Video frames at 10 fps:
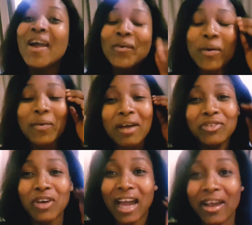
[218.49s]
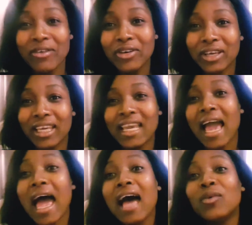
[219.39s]
We went for karaoke
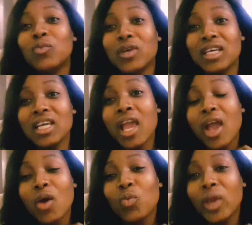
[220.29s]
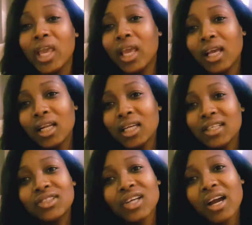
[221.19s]
and we
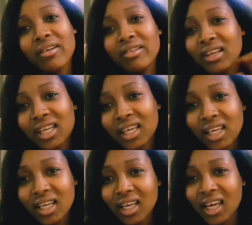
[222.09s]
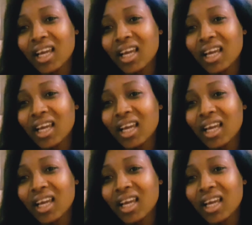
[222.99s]
literally